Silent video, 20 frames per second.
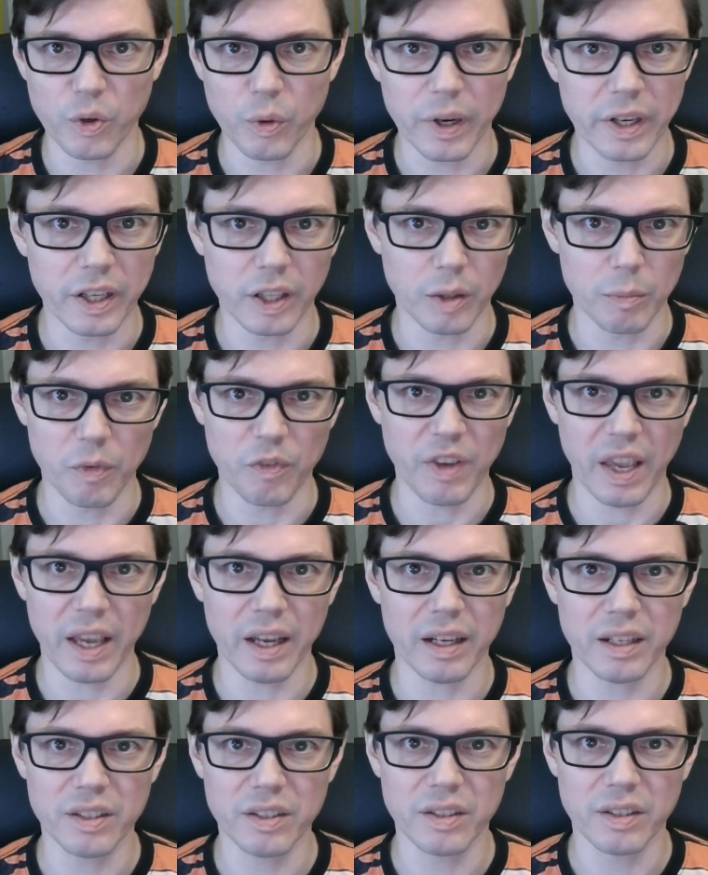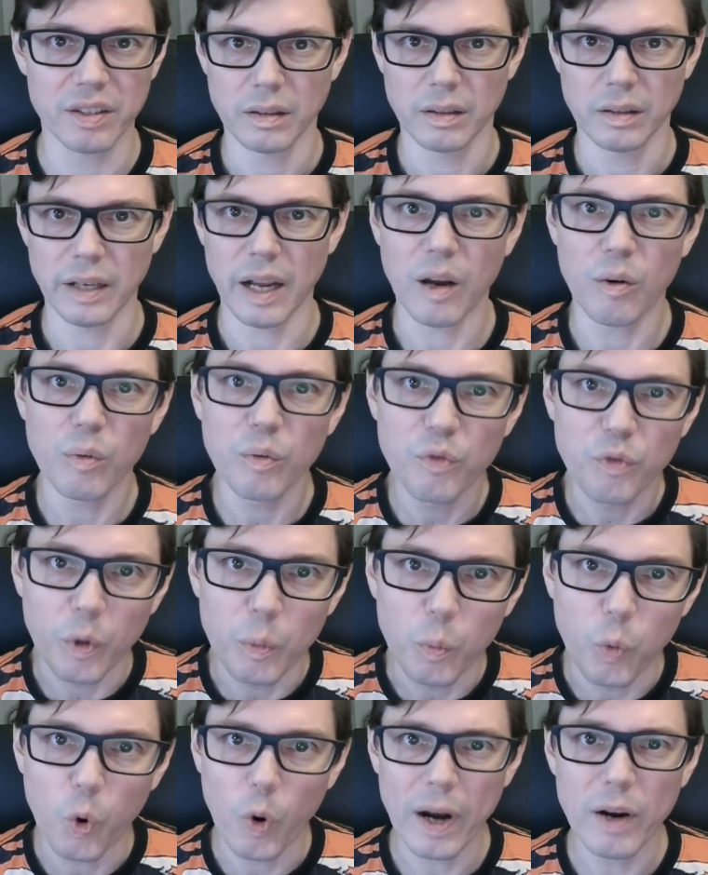Curriculum of Chaos. Now,
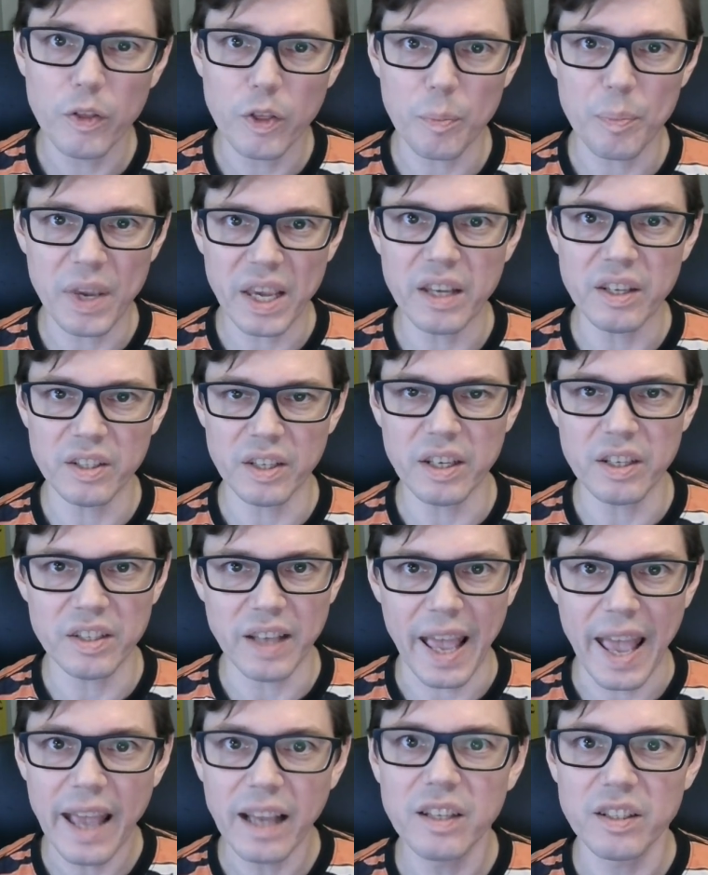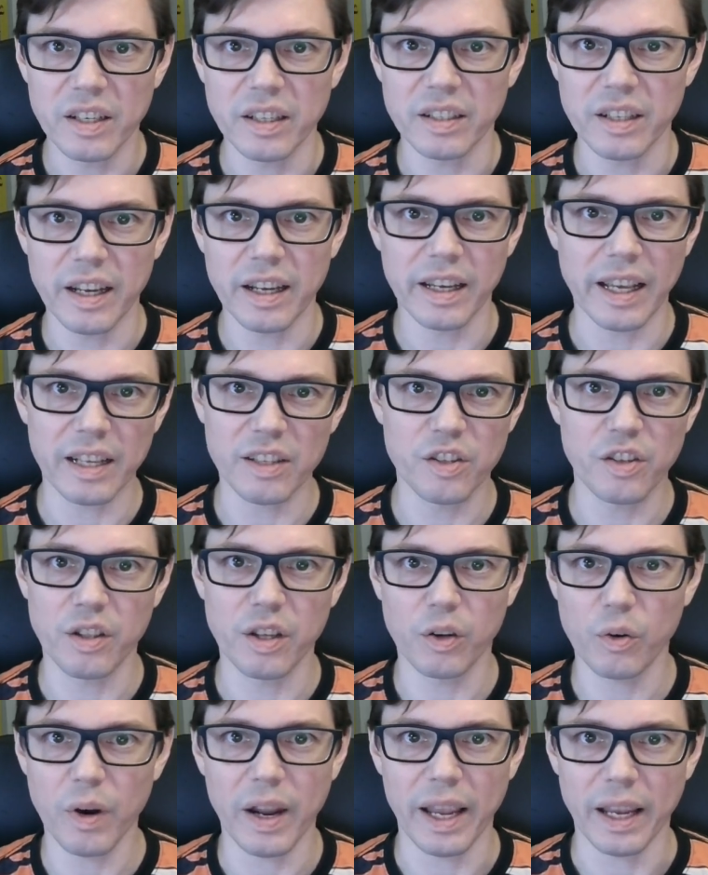from where the PCs exit Against
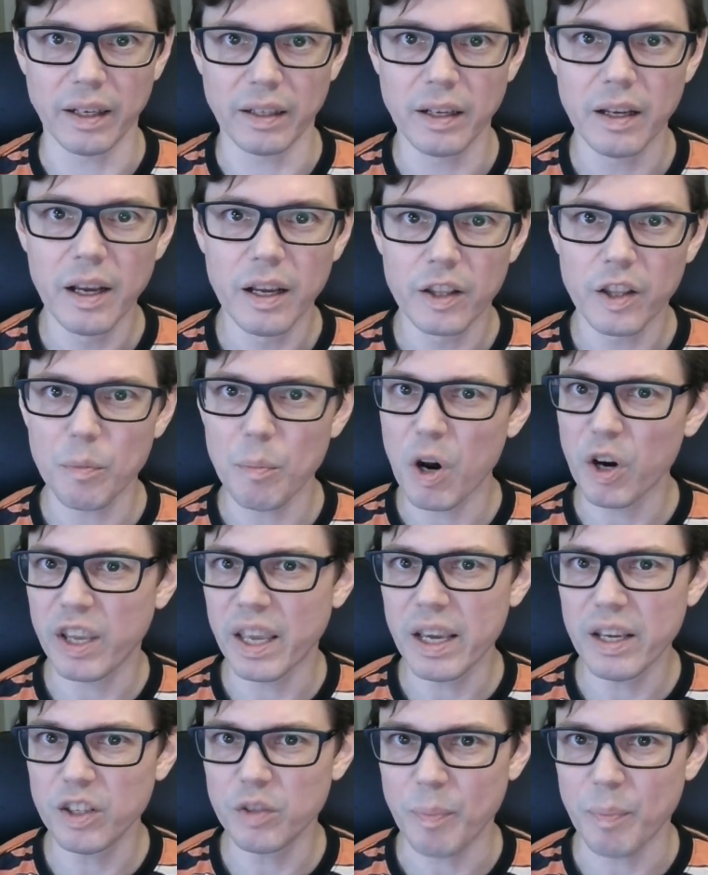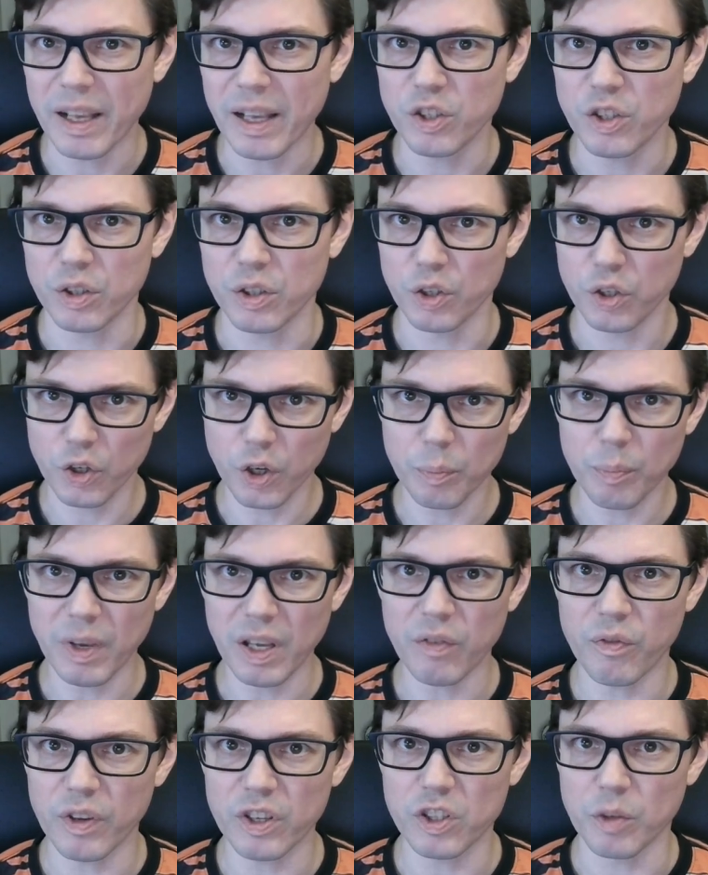the Grain, the Marquis' mansion should
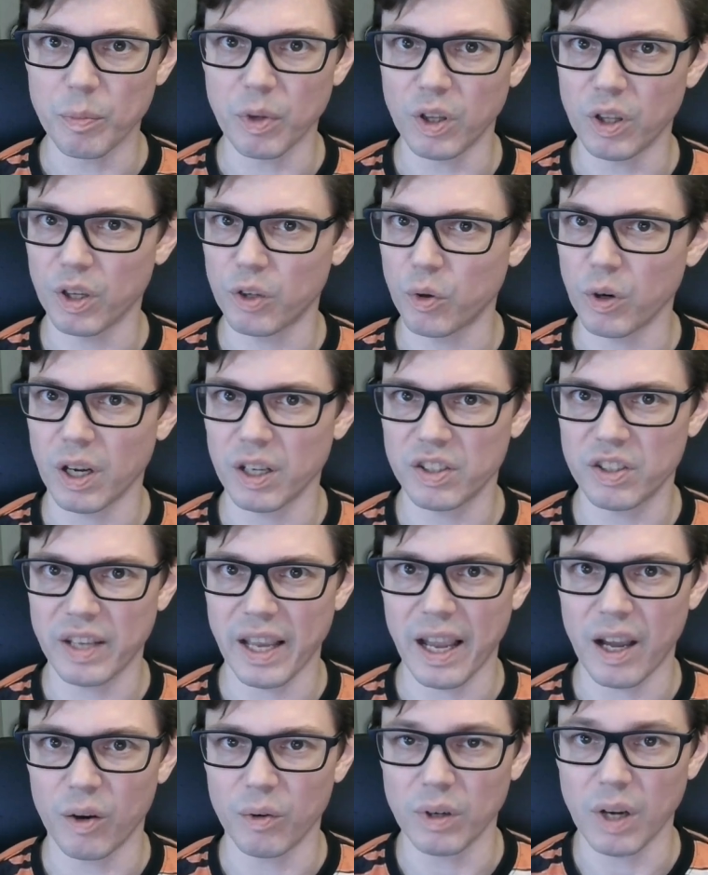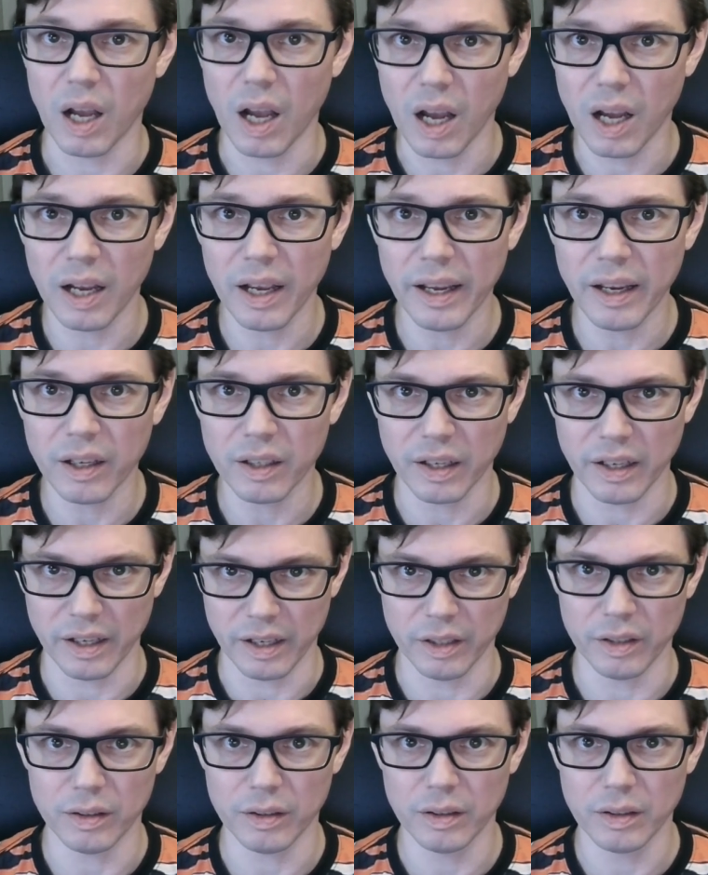be visible across town, high on a
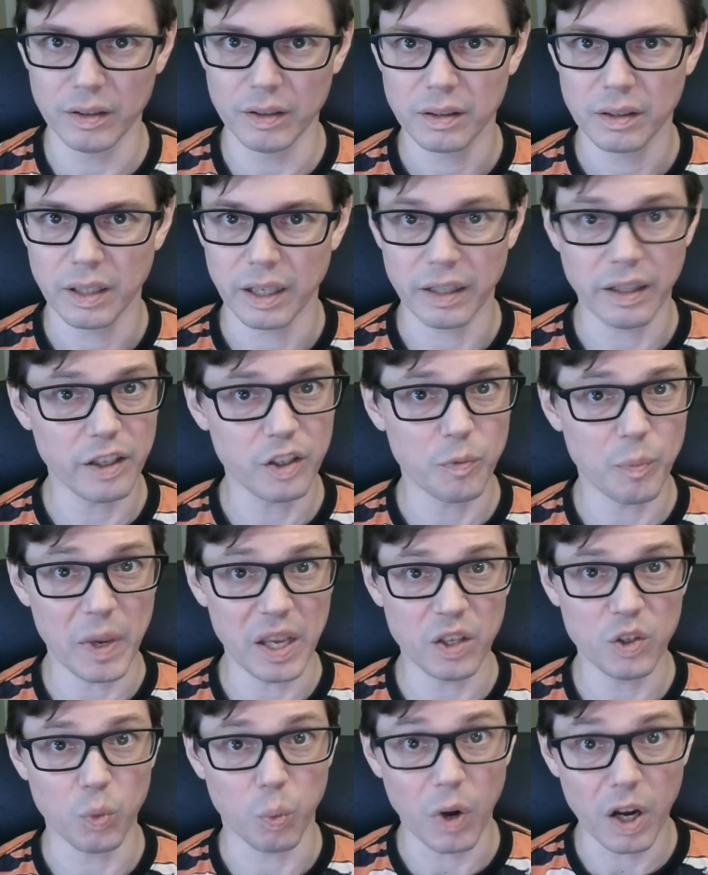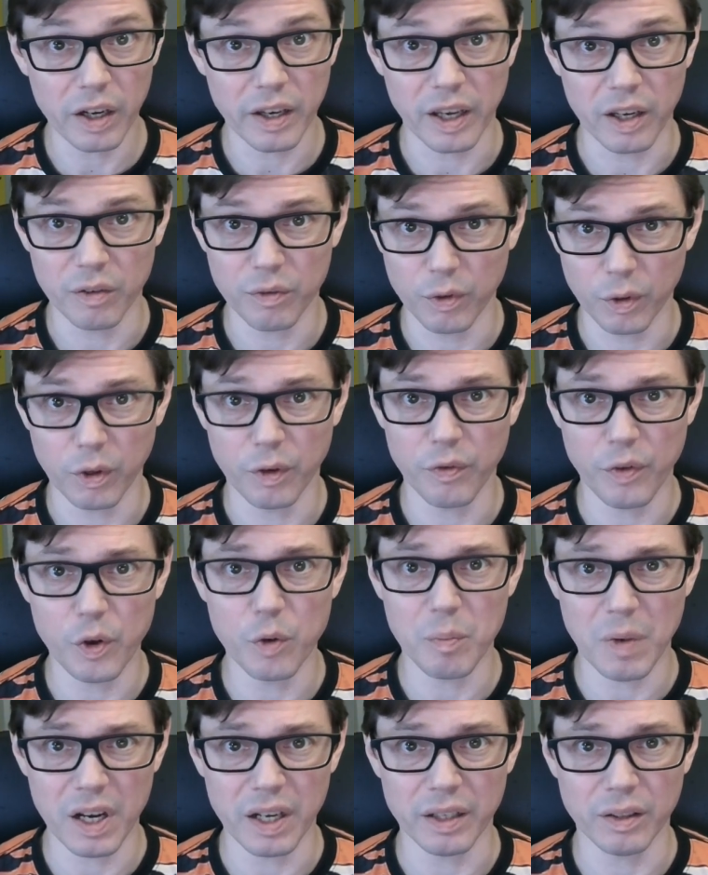hill. And this means walking for a
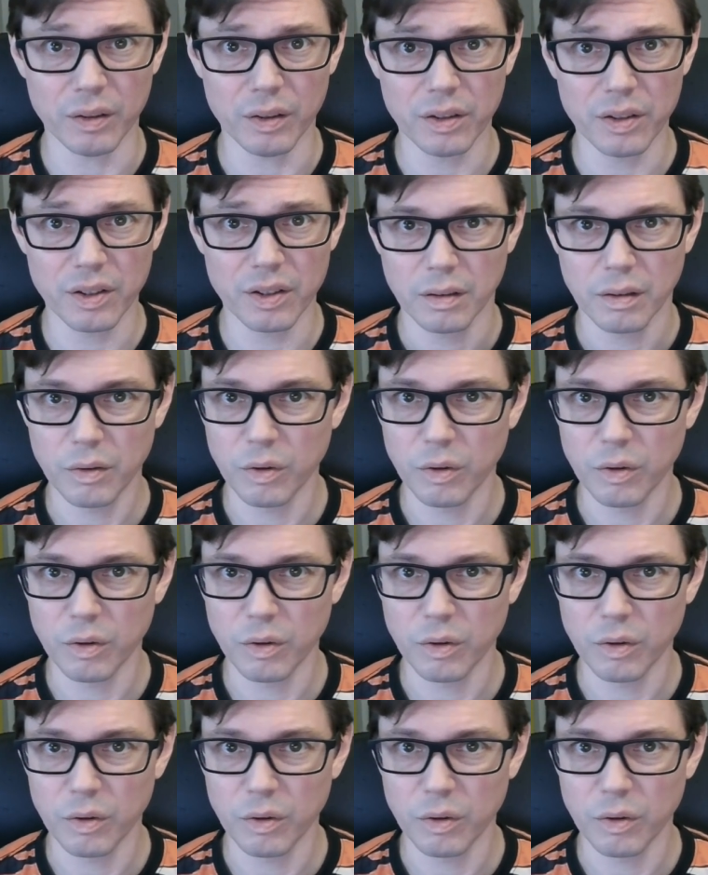few miles.